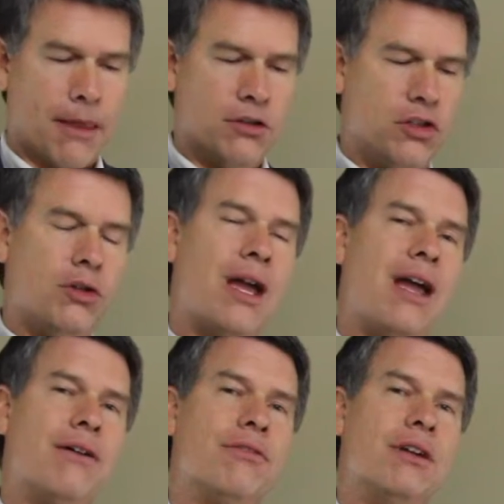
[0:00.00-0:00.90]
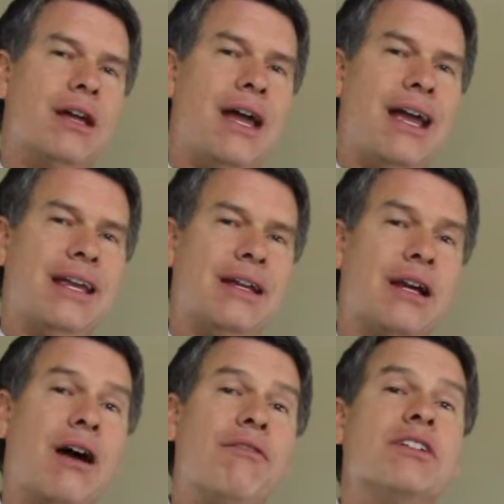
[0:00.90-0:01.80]
Do you have a
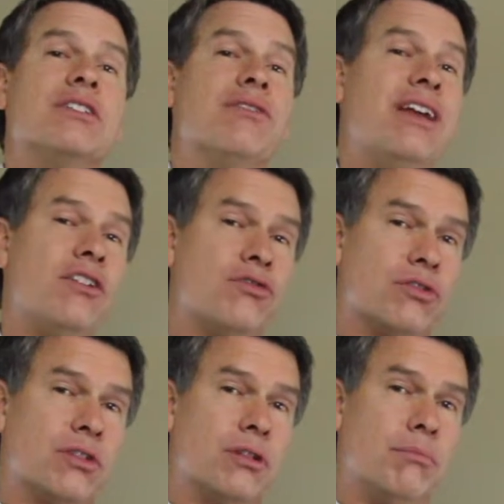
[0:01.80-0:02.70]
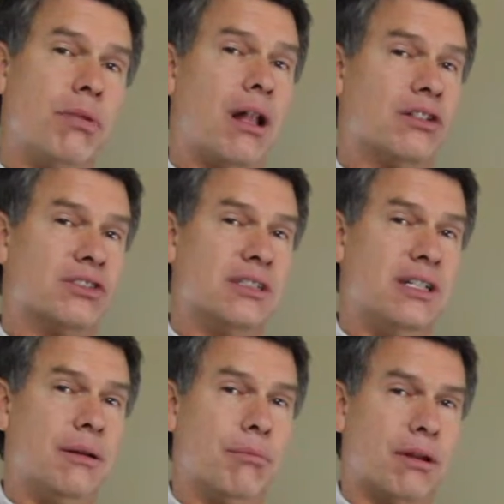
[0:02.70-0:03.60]
conflicts of interest policy
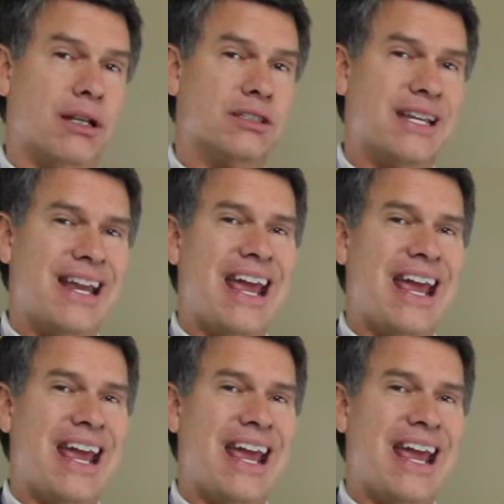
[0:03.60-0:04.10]
in place?